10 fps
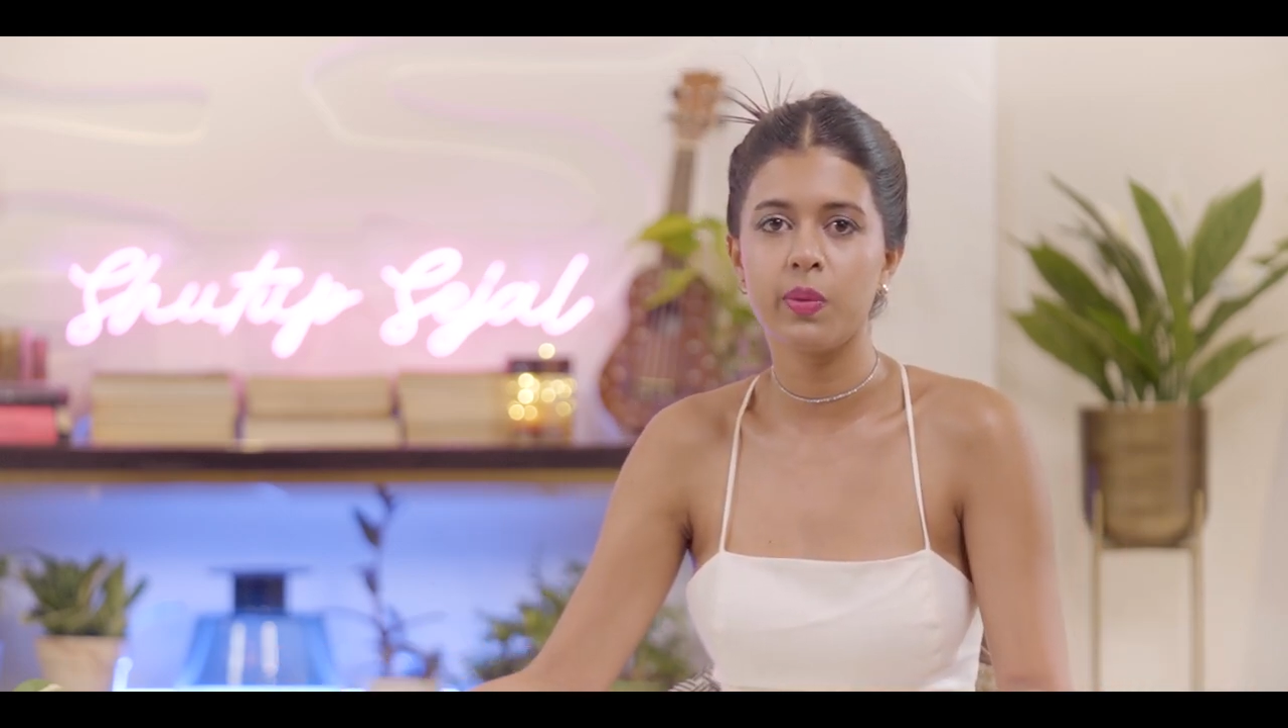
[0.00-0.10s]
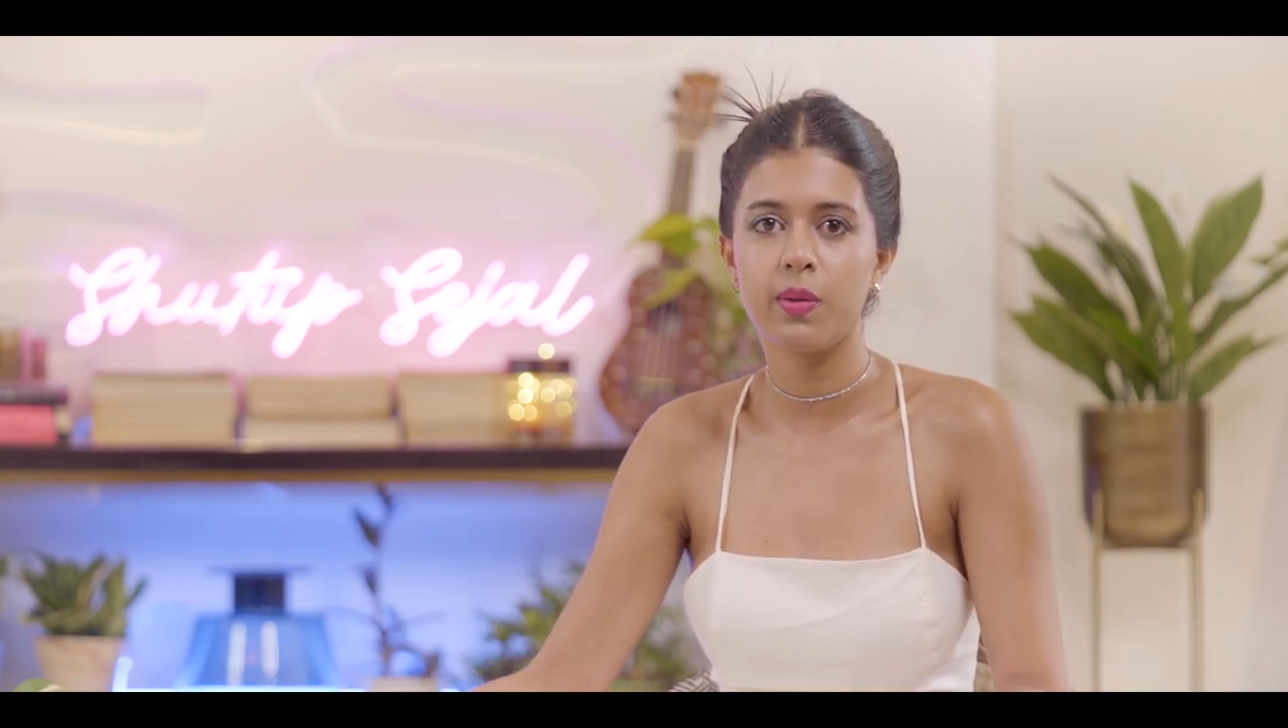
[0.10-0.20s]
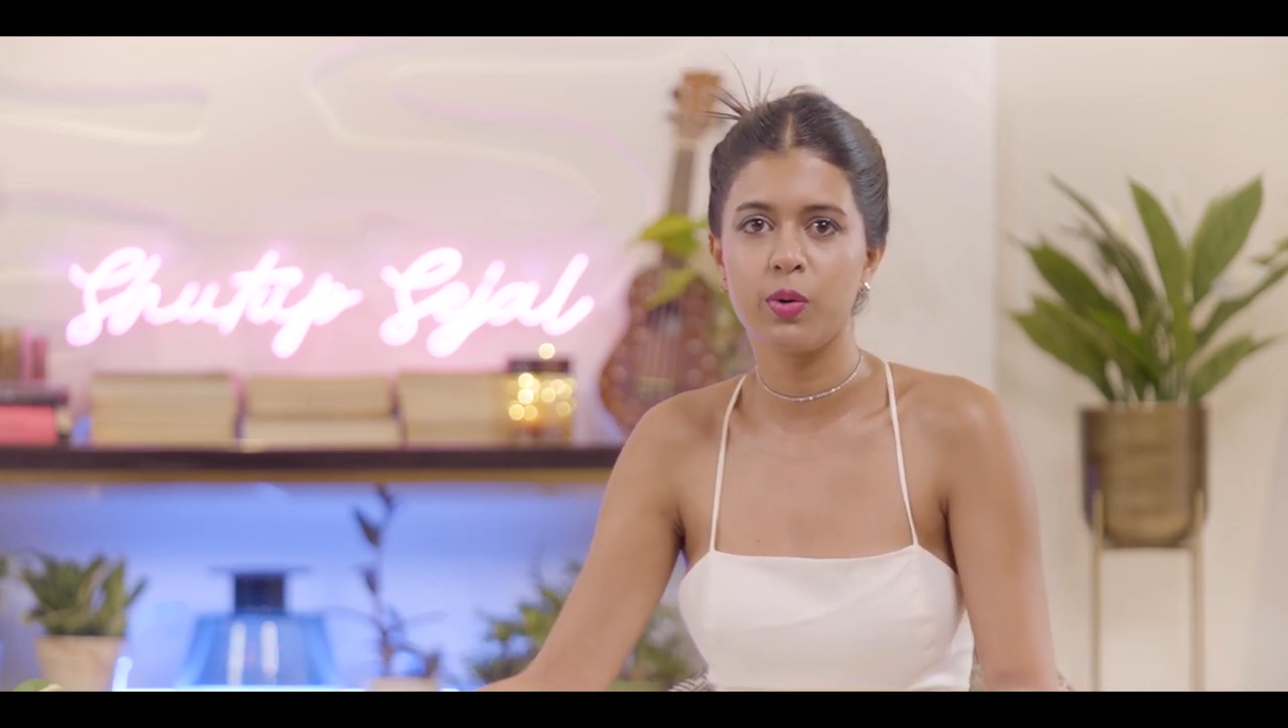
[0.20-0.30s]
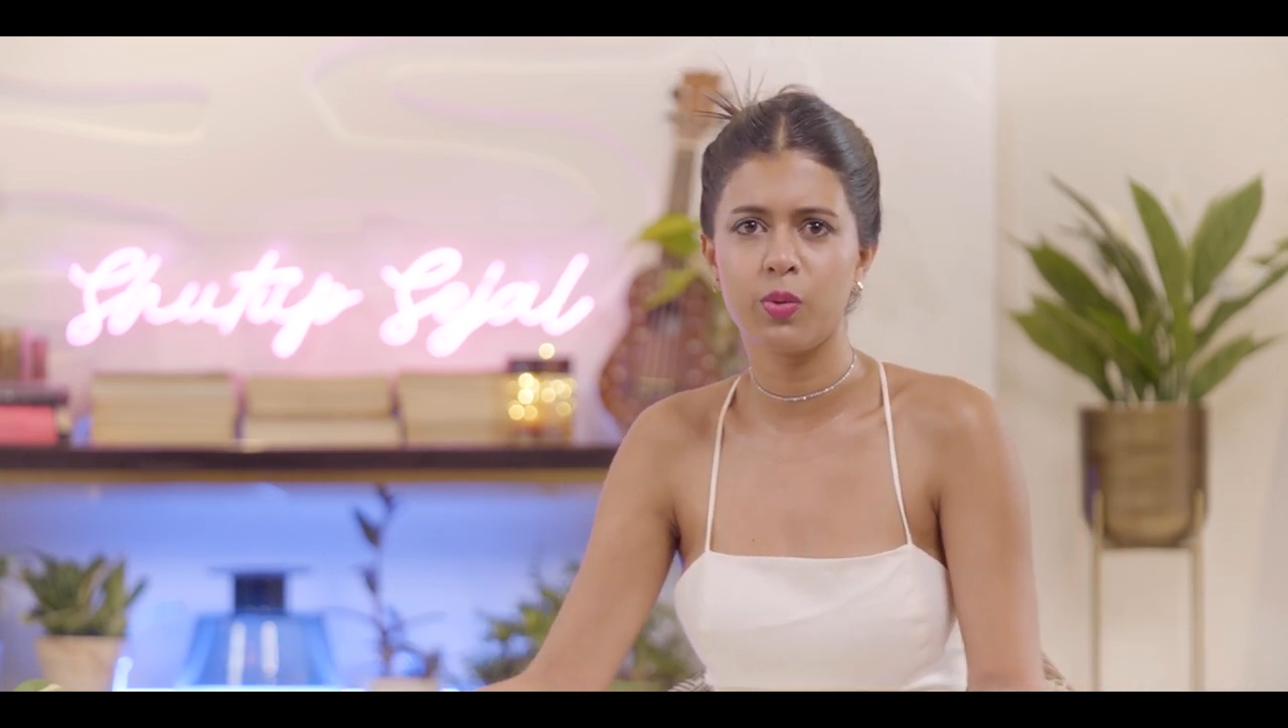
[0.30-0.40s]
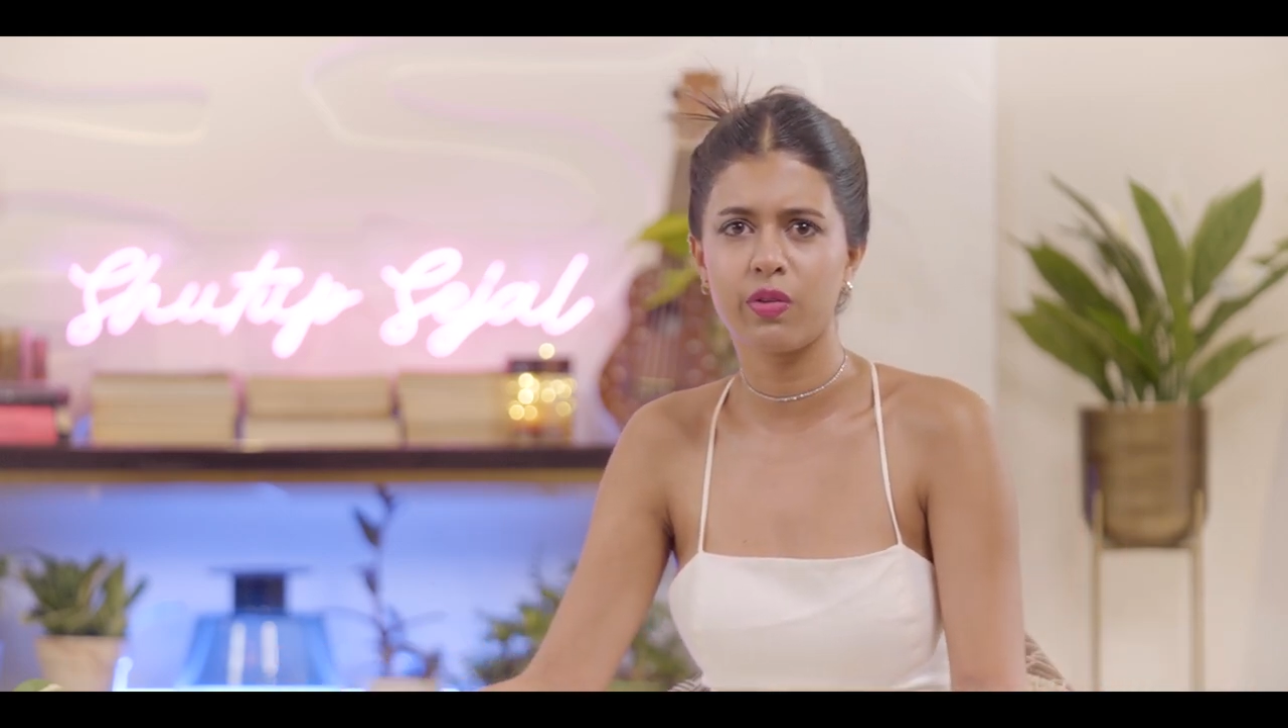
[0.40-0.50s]
be
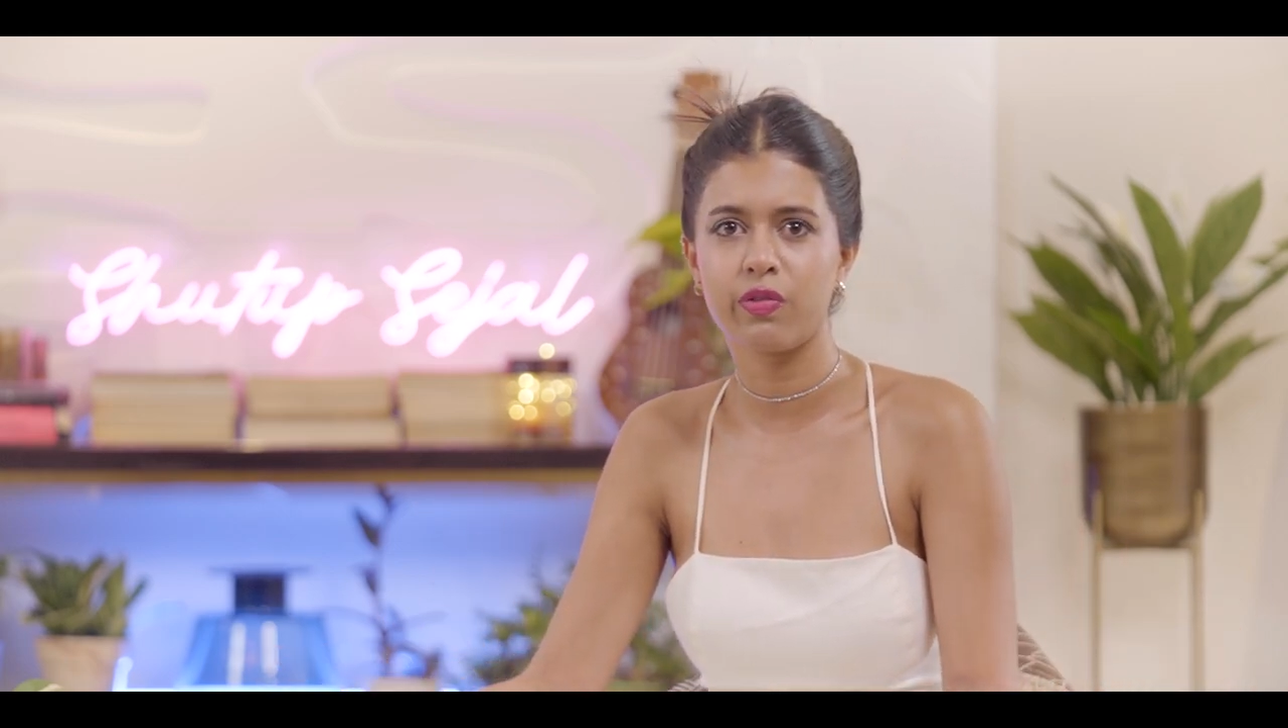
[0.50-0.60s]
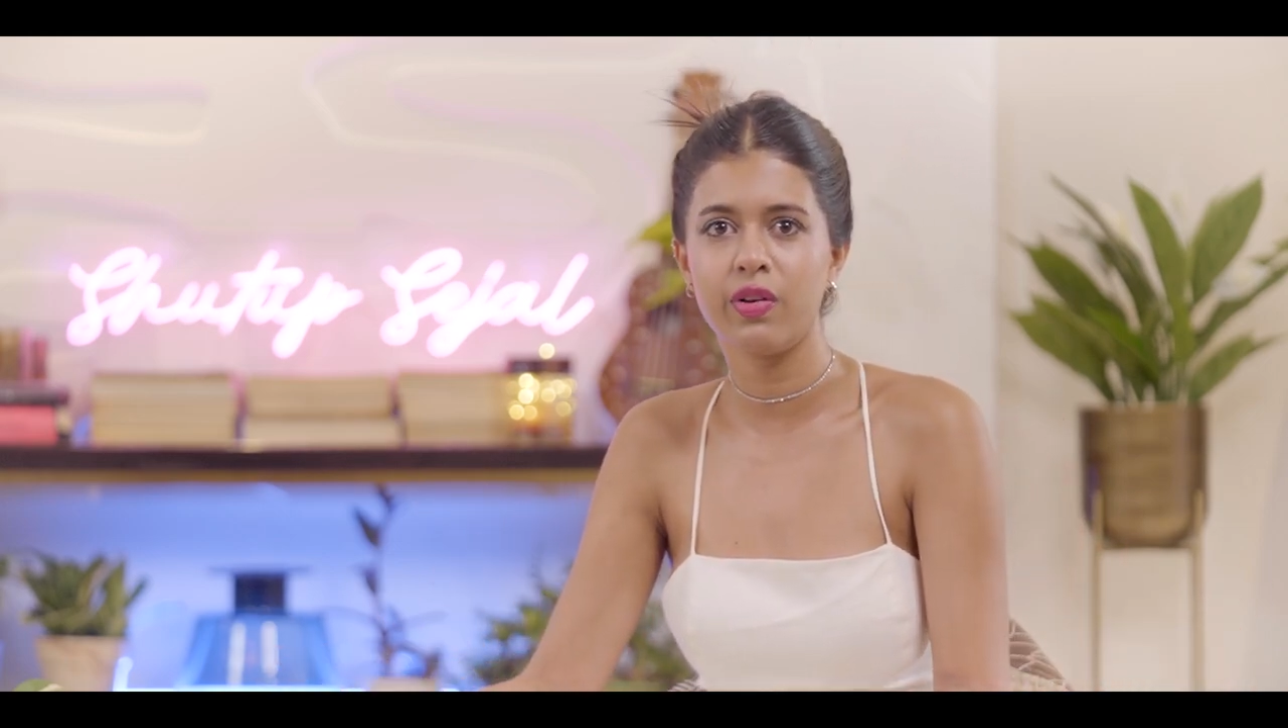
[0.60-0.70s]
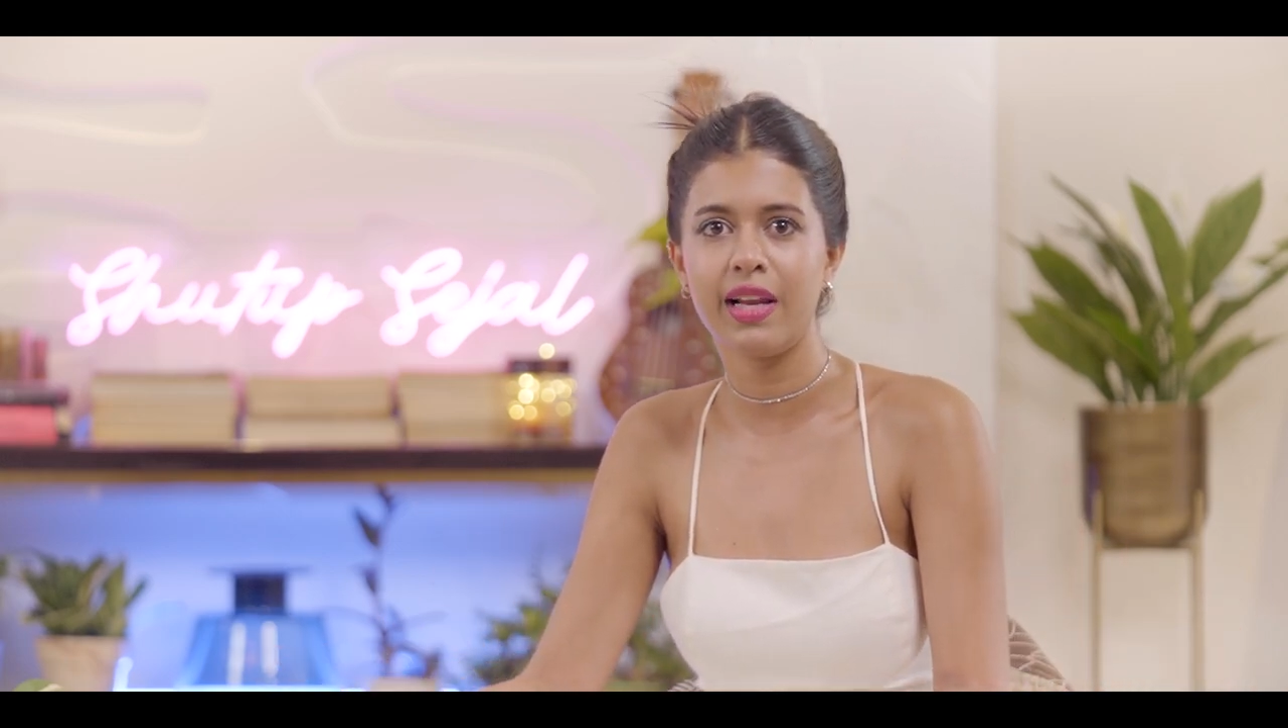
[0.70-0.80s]
beautiful?